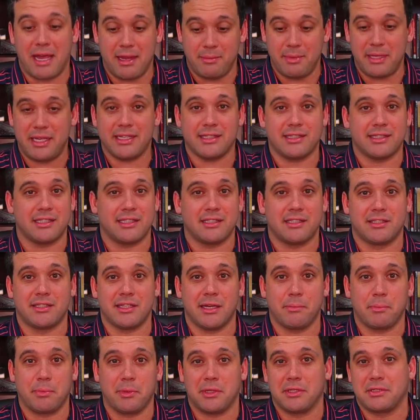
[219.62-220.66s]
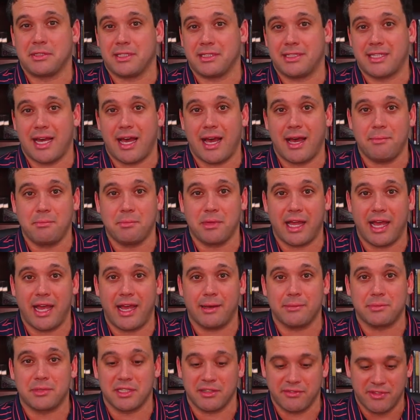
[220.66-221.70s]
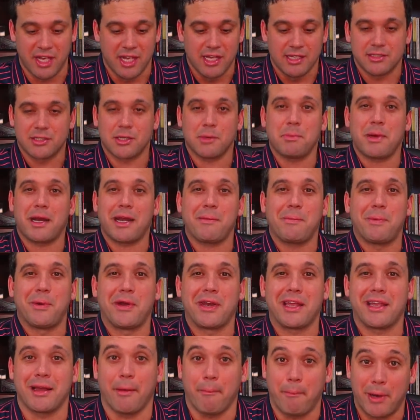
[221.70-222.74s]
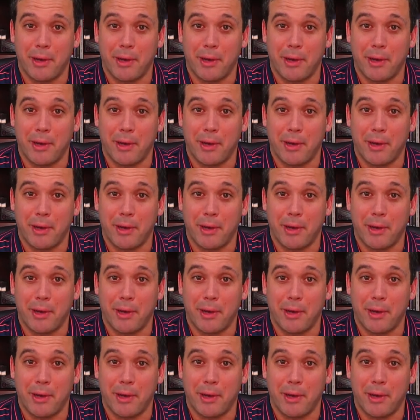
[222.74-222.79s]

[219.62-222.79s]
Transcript: Maybe it's as simple as a time lapse of somebody putting